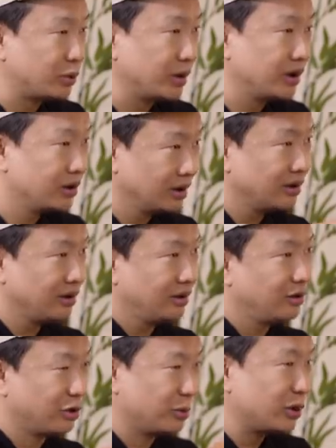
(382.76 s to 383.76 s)
between
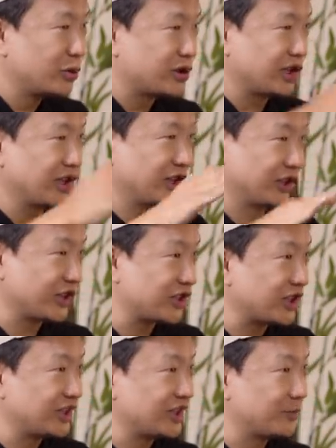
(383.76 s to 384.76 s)
the music and the
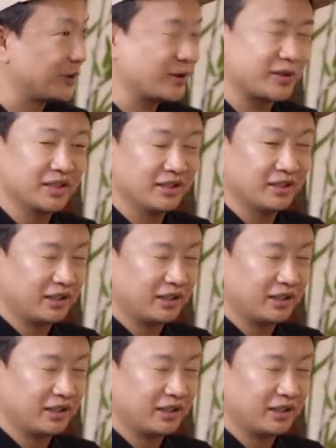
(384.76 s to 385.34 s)
studies because